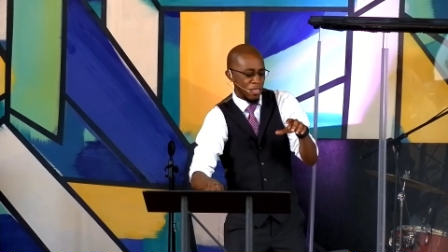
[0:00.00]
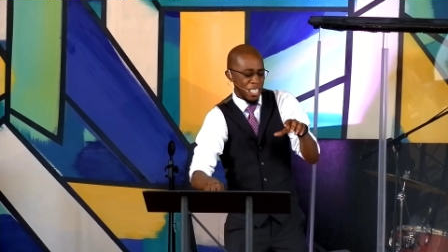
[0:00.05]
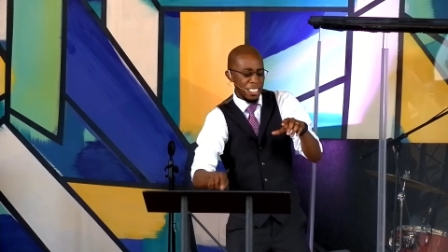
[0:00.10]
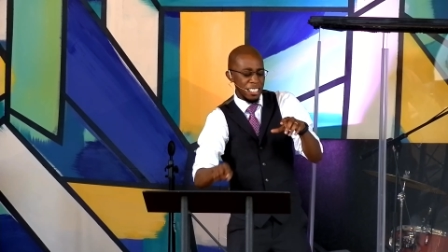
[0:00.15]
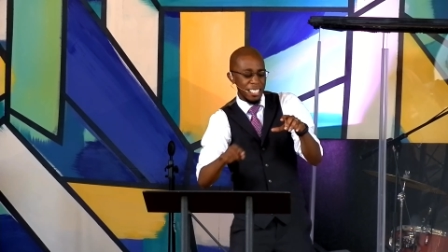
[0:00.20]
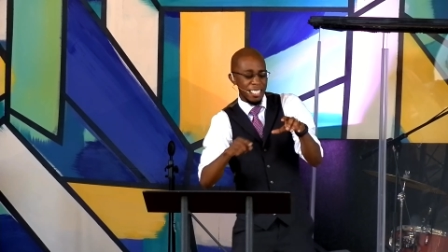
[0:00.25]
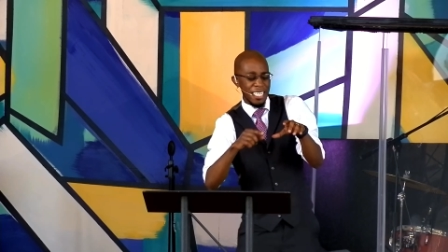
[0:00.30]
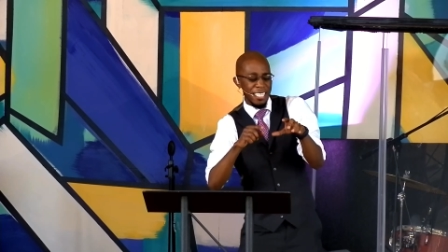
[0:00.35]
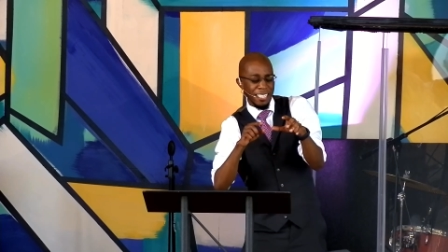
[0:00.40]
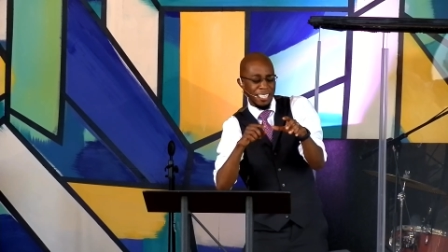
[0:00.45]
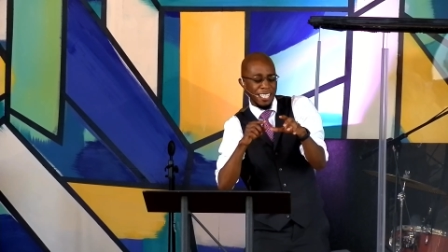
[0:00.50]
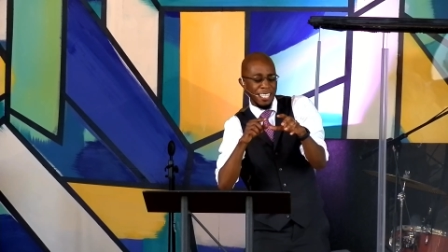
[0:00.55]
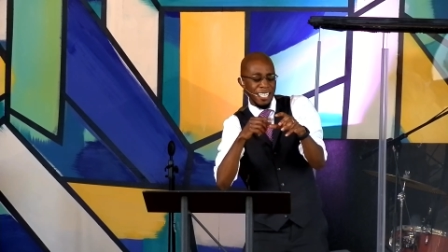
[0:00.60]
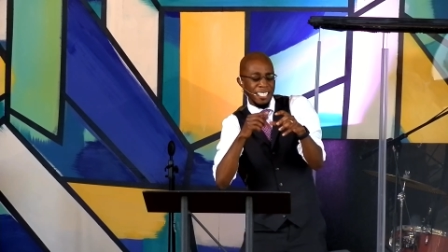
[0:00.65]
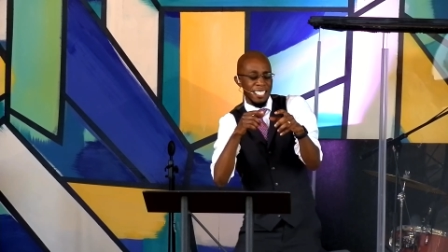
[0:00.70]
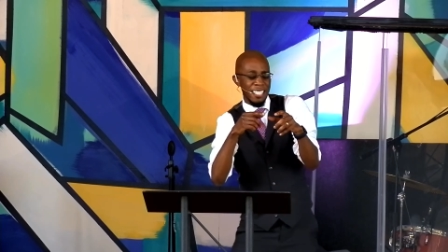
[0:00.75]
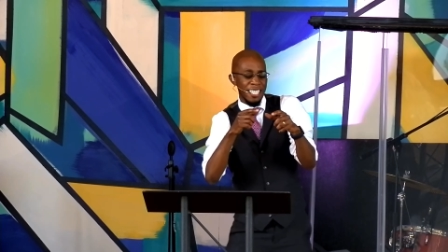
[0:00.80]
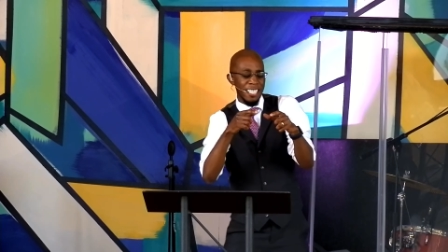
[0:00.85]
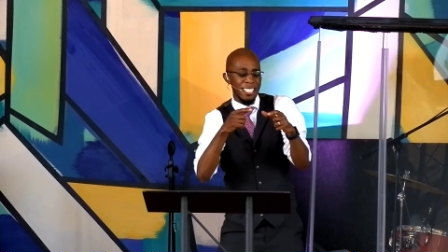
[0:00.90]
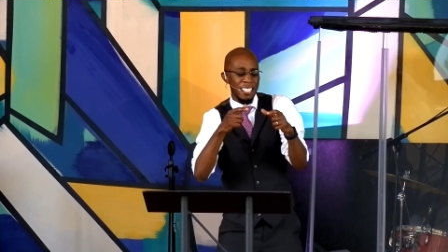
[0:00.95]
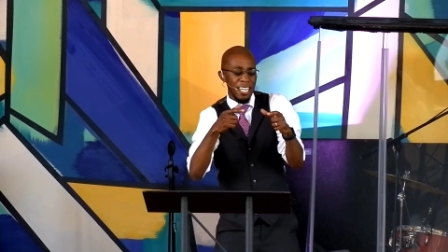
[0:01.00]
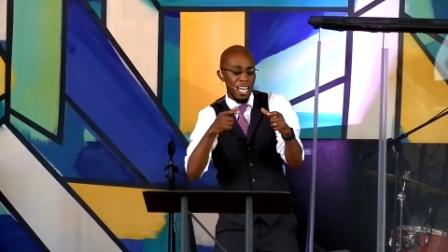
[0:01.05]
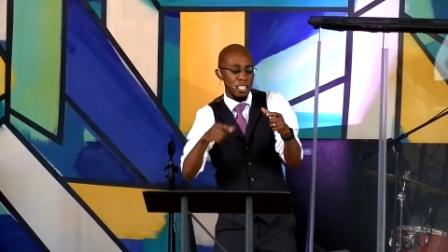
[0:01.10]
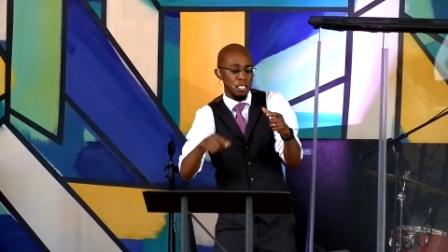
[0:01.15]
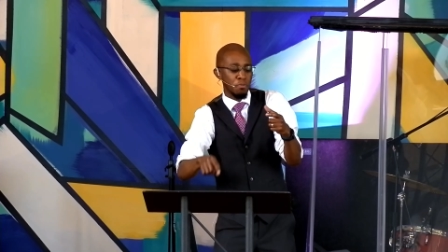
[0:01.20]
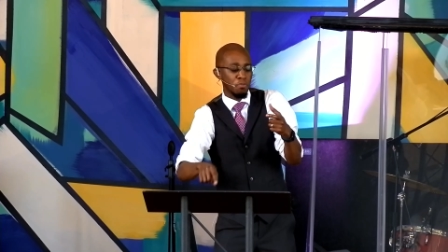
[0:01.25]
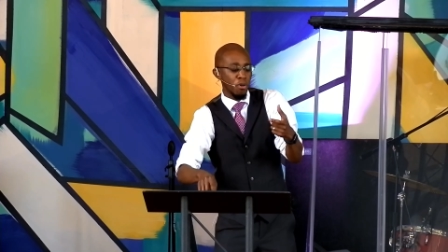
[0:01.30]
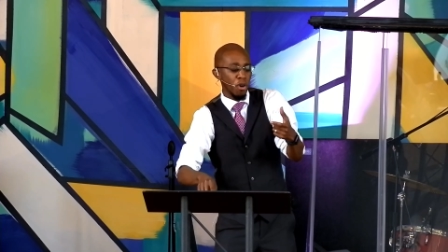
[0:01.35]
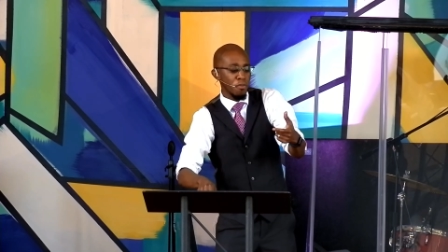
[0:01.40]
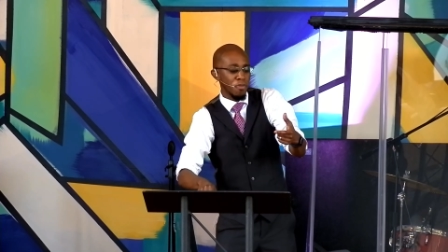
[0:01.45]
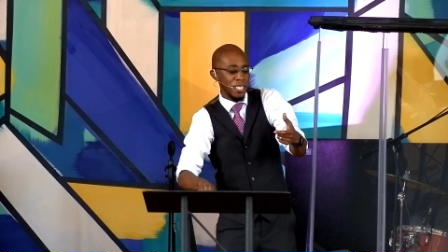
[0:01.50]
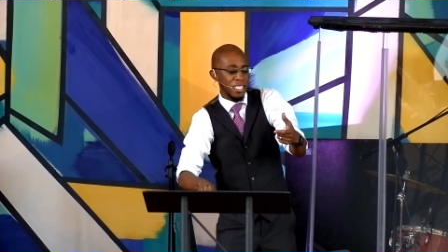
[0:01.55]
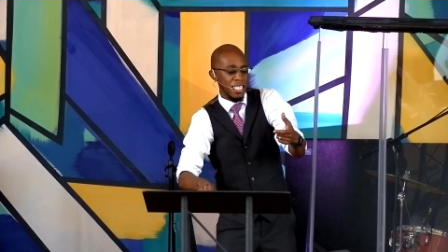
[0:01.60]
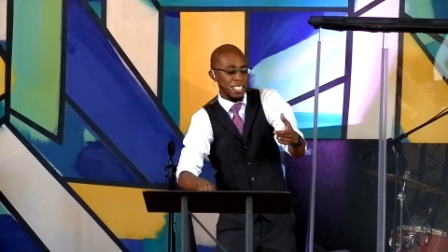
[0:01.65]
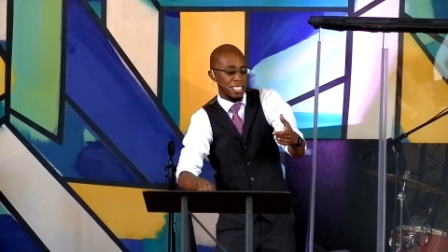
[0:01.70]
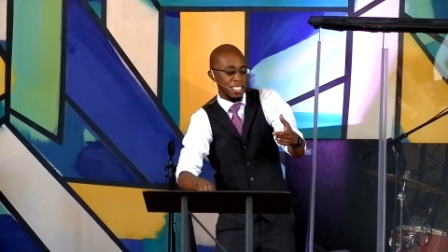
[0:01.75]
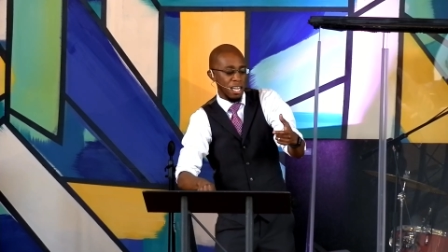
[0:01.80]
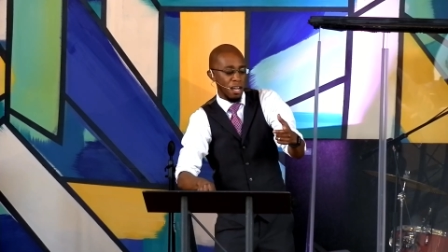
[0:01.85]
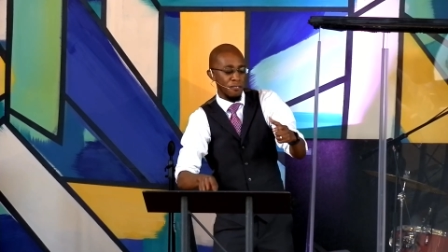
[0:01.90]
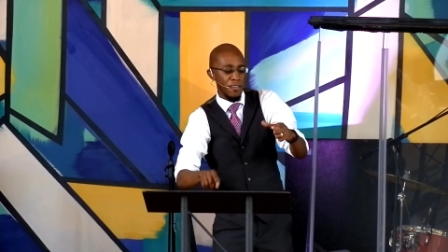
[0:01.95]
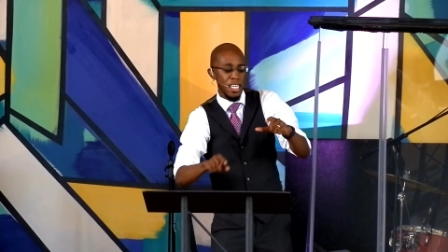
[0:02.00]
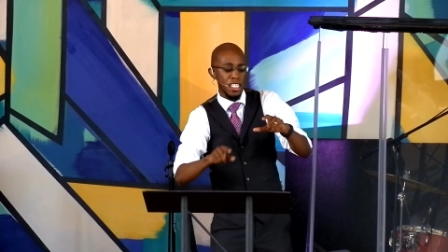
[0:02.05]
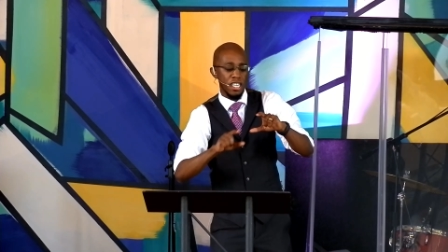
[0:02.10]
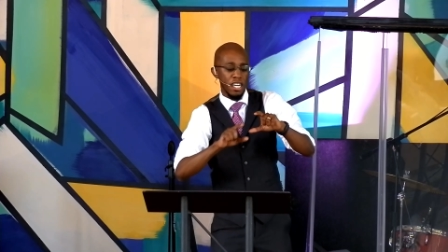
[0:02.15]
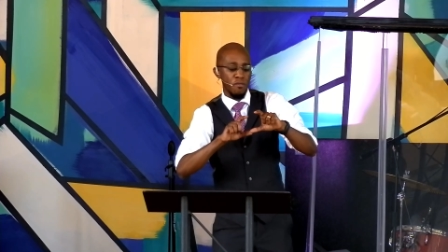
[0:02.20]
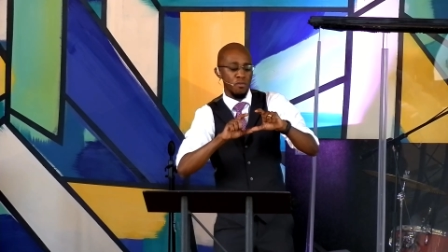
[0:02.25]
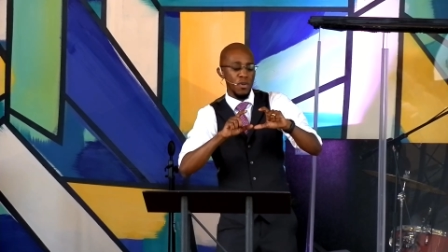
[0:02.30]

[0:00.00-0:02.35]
This, this, this is God's purpose in salvation.